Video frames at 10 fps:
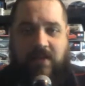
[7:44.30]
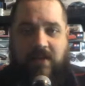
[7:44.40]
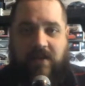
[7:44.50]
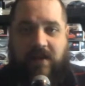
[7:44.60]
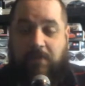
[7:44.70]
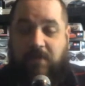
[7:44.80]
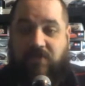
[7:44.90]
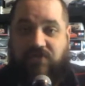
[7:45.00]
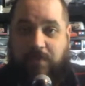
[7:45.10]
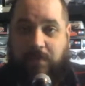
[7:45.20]
I know
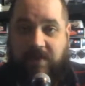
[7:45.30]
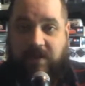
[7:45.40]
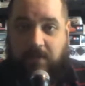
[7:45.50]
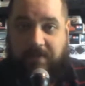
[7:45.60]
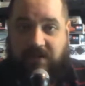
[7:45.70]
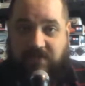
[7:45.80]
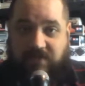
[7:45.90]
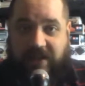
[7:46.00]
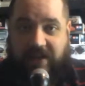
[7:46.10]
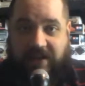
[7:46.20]
most of you are probably here because
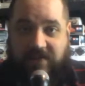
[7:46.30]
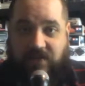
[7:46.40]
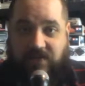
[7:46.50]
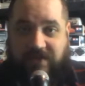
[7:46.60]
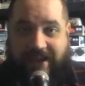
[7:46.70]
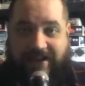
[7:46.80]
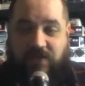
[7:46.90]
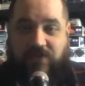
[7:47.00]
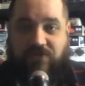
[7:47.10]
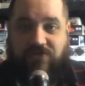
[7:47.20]
of Tactical
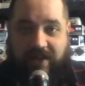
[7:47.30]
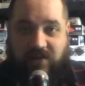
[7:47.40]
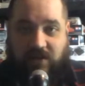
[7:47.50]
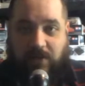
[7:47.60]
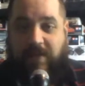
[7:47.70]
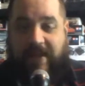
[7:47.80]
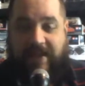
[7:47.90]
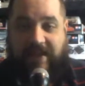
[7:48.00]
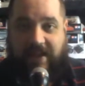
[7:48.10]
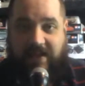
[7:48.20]
Jackalope,
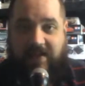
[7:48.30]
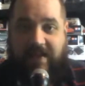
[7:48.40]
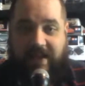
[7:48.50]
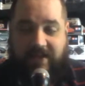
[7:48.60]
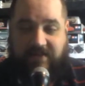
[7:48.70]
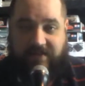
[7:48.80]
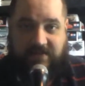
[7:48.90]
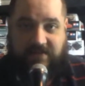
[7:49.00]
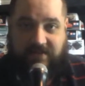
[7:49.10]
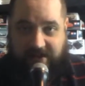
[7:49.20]
a.k.a.
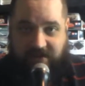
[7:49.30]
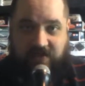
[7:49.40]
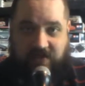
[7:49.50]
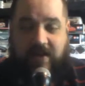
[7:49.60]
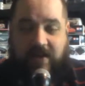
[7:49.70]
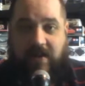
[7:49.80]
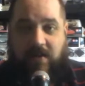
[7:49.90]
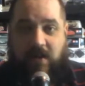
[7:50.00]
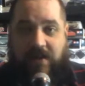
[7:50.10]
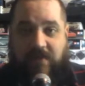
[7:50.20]
Texas Andes,
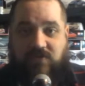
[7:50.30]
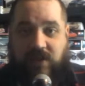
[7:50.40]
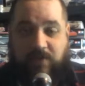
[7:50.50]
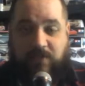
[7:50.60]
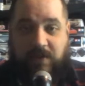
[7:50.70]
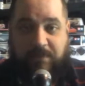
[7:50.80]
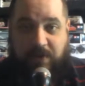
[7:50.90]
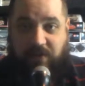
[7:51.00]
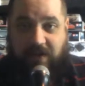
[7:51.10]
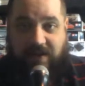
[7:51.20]
top speed
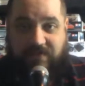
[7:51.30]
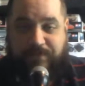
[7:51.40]
build off.